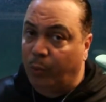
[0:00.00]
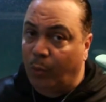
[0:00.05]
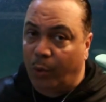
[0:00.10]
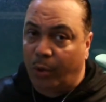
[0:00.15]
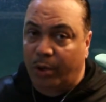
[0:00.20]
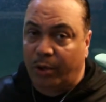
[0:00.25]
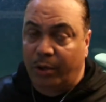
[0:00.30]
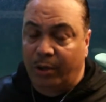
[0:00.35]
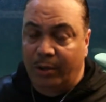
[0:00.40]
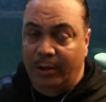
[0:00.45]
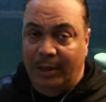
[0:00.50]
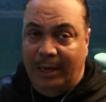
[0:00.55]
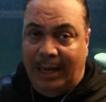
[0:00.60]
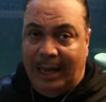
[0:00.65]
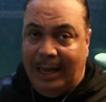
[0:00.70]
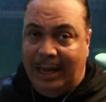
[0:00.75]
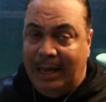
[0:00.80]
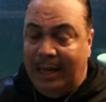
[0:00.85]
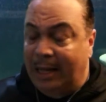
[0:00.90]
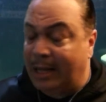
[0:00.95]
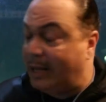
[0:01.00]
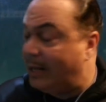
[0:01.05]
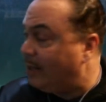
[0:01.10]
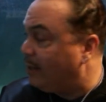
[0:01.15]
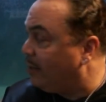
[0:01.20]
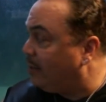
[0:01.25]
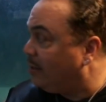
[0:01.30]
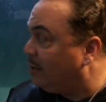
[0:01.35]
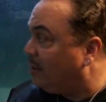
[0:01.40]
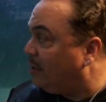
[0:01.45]
water.
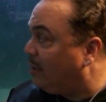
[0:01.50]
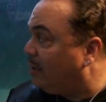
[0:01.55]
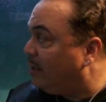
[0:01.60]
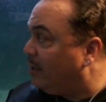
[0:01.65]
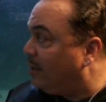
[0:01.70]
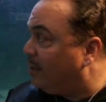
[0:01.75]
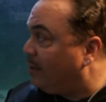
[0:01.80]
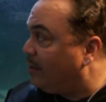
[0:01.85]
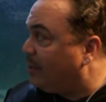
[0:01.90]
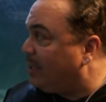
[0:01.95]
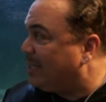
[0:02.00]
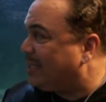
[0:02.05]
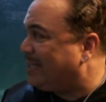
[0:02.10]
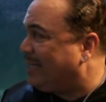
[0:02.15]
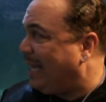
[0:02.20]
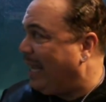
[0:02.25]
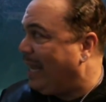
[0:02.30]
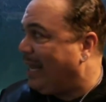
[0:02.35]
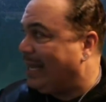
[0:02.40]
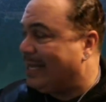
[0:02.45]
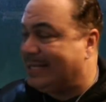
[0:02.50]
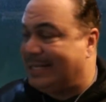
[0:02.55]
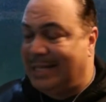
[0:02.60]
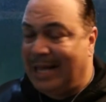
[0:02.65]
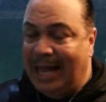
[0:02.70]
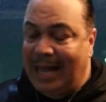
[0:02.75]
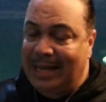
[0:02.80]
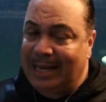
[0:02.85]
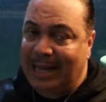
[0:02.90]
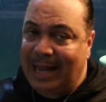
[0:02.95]
This tank has
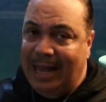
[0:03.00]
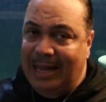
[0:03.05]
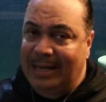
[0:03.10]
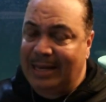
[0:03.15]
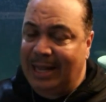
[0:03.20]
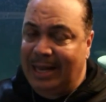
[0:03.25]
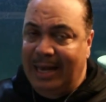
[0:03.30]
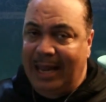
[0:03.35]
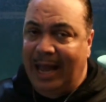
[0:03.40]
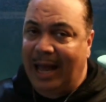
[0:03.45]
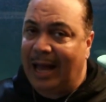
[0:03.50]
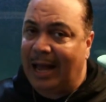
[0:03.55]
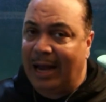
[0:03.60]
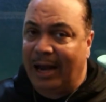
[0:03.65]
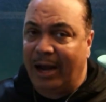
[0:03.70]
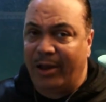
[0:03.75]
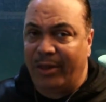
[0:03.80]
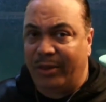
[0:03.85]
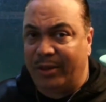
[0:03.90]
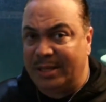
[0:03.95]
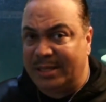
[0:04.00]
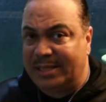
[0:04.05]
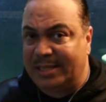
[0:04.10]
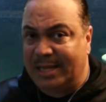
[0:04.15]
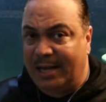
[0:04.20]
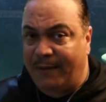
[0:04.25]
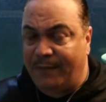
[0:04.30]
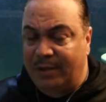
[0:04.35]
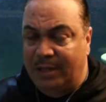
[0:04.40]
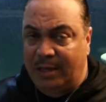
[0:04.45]
not gotten any higher than
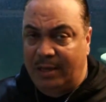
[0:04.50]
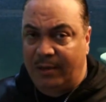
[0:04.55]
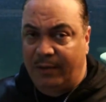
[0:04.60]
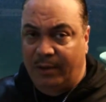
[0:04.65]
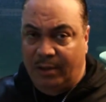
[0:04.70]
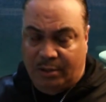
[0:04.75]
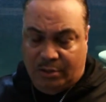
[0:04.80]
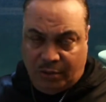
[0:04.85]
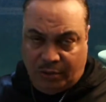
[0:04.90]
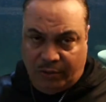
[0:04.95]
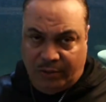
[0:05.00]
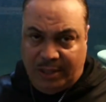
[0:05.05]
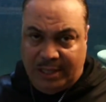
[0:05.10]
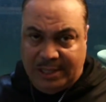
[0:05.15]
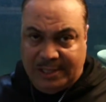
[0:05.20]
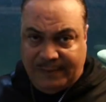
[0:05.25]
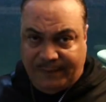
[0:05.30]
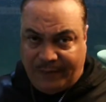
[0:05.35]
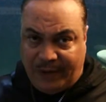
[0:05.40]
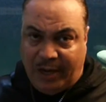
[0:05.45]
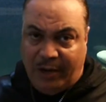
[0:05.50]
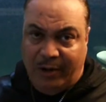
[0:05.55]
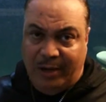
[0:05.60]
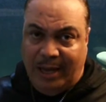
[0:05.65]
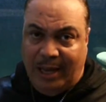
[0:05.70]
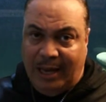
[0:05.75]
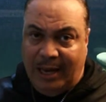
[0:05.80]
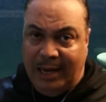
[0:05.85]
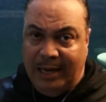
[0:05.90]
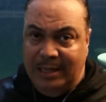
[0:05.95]
70 degrees
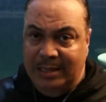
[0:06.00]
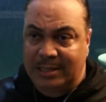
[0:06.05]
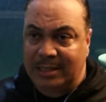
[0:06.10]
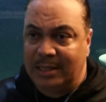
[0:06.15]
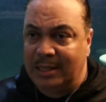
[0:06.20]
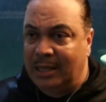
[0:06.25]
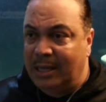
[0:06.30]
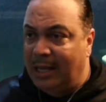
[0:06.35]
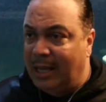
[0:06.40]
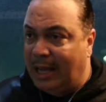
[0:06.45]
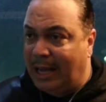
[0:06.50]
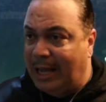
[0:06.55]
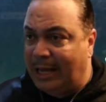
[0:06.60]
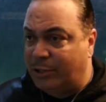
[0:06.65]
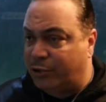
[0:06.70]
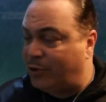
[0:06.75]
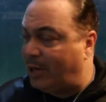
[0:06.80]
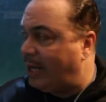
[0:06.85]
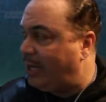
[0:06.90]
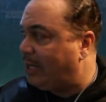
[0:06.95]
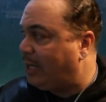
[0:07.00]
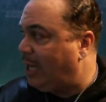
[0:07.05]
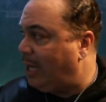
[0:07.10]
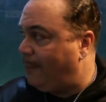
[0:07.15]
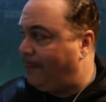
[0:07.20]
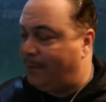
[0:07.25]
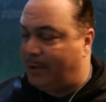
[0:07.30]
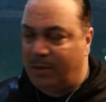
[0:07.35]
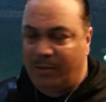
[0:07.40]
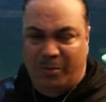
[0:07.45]
Fahrenheit. I try to
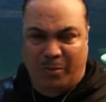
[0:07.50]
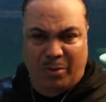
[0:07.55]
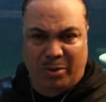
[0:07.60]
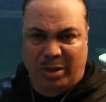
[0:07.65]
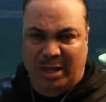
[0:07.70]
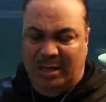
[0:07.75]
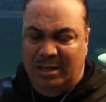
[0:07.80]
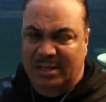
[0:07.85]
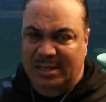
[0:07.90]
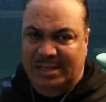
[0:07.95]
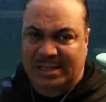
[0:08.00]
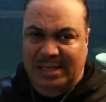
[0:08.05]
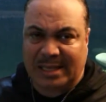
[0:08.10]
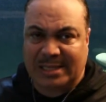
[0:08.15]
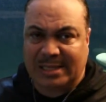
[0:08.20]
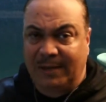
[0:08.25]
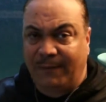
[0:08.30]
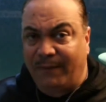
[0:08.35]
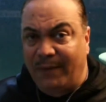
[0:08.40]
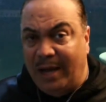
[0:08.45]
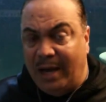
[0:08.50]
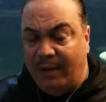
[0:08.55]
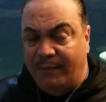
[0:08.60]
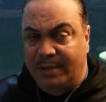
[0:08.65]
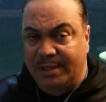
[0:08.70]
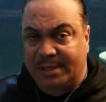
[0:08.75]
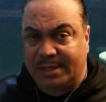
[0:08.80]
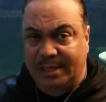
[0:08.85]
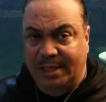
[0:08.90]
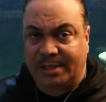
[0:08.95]
keep it within the 65
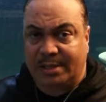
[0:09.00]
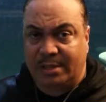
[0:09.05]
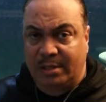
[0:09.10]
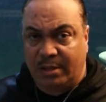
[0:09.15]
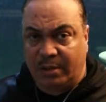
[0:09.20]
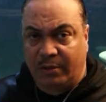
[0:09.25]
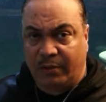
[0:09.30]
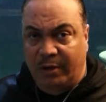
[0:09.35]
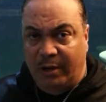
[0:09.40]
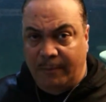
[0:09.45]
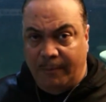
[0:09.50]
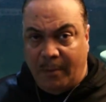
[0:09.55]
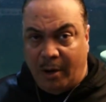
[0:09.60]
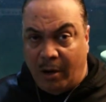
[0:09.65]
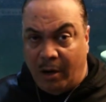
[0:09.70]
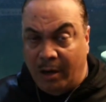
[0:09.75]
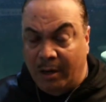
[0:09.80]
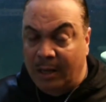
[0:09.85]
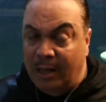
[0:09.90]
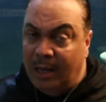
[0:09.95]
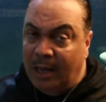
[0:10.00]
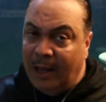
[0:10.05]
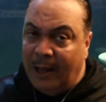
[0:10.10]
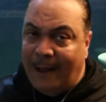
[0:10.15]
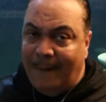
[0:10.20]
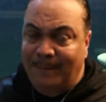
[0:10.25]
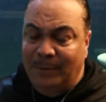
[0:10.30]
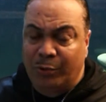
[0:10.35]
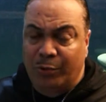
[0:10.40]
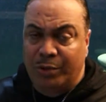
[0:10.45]
to 60 degree mark.
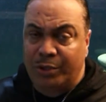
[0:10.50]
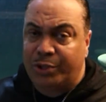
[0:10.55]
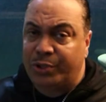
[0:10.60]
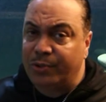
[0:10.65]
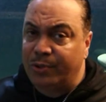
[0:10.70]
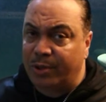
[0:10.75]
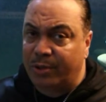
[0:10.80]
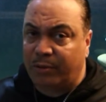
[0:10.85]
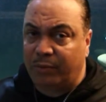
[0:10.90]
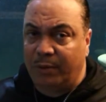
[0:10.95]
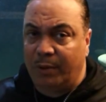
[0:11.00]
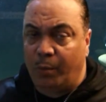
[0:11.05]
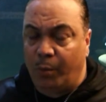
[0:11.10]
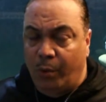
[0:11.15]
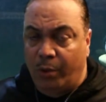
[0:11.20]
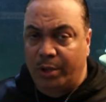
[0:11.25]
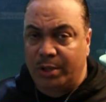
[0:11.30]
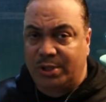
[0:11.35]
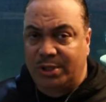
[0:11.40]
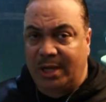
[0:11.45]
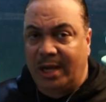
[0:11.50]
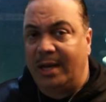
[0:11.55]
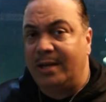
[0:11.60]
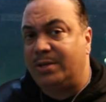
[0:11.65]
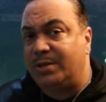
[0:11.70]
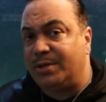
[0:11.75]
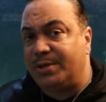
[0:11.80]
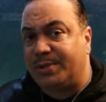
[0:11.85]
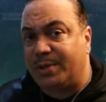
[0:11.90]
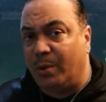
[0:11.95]
I'm doing 2 to 3 water
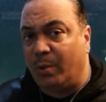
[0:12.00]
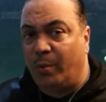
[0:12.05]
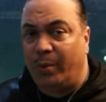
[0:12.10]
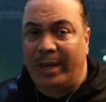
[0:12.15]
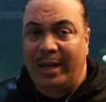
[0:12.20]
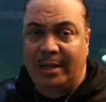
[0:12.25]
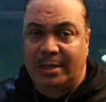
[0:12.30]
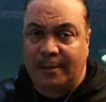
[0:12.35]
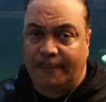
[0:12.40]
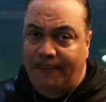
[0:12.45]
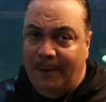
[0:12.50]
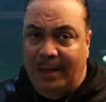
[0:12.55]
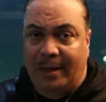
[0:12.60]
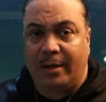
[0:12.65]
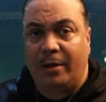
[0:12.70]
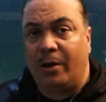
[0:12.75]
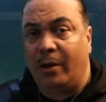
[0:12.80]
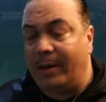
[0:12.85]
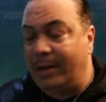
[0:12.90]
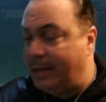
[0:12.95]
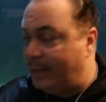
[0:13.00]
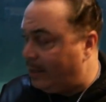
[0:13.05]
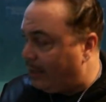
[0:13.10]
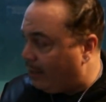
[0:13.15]
changes a week depending on